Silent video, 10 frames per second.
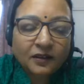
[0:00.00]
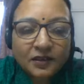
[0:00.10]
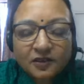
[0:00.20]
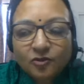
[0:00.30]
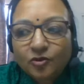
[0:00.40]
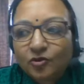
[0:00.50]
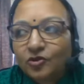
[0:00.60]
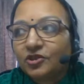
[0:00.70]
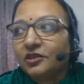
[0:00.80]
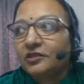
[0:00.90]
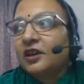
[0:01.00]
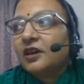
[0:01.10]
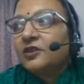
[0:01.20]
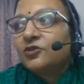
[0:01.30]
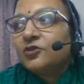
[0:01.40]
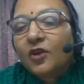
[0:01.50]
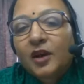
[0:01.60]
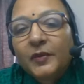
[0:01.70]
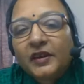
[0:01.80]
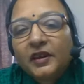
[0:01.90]
that's a good question. So,
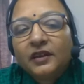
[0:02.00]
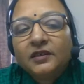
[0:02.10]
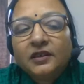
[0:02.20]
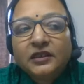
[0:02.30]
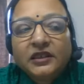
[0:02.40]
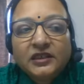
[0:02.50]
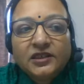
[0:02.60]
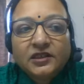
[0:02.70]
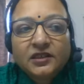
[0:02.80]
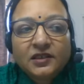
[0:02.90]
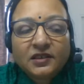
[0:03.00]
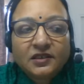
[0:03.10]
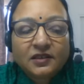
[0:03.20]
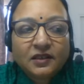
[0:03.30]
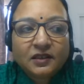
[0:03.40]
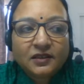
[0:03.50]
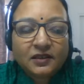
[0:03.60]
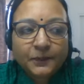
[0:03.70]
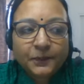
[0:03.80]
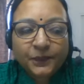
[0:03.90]
I mean, the teachers, uh,
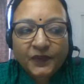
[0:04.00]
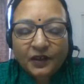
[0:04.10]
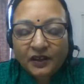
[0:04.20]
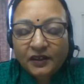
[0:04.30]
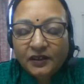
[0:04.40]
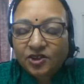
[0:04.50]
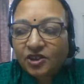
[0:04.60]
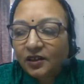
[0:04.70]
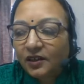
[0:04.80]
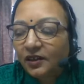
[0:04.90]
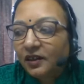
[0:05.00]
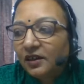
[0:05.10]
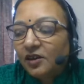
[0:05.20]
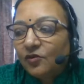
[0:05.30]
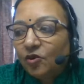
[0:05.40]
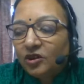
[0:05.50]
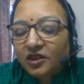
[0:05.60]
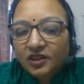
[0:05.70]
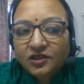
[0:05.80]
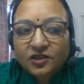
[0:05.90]
the um, initially, what
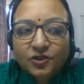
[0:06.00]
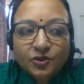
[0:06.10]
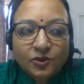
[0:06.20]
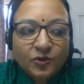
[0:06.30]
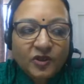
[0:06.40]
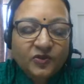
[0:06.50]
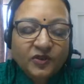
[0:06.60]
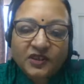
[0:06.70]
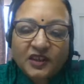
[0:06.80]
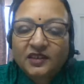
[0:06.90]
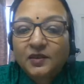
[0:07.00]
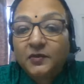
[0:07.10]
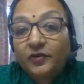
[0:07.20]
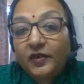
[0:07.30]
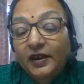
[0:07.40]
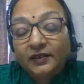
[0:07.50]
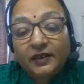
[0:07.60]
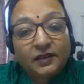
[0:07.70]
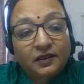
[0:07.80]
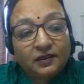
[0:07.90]
teachers should do is first accept the fact
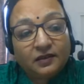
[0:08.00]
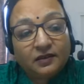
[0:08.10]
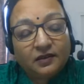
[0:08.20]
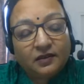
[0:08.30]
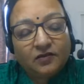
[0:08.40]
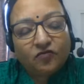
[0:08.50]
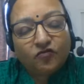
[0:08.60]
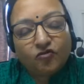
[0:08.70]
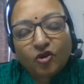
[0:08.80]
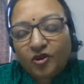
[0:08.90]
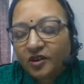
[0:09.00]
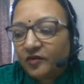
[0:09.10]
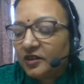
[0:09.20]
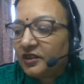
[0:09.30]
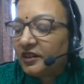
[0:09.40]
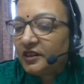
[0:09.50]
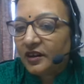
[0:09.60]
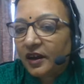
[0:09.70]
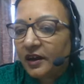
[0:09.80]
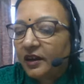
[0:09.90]
that whatever they
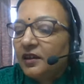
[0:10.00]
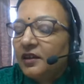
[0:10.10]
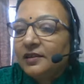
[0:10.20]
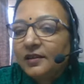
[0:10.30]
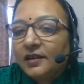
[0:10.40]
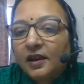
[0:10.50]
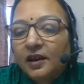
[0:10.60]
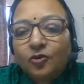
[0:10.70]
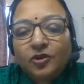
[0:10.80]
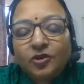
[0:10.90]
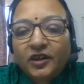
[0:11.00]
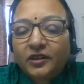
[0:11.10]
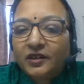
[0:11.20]
try, they are going to get a